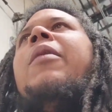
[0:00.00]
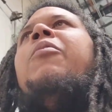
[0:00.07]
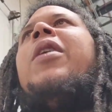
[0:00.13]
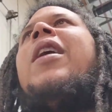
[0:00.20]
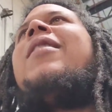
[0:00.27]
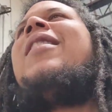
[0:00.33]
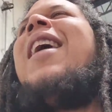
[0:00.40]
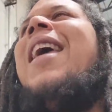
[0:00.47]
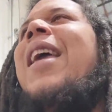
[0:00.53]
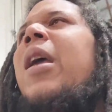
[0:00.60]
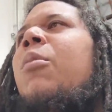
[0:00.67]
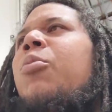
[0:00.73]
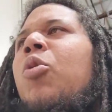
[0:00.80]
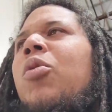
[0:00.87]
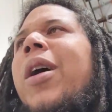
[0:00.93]
And when I say
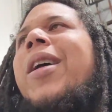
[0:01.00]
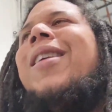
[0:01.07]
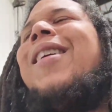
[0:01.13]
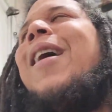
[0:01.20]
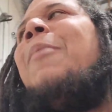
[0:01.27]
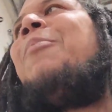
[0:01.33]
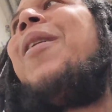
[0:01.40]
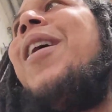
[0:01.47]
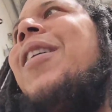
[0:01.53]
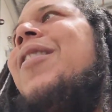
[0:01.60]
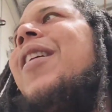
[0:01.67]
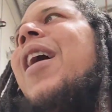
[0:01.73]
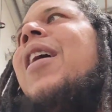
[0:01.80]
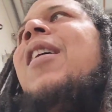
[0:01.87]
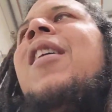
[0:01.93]
emulating, I
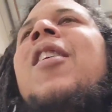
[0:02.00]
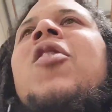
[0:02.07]
mean that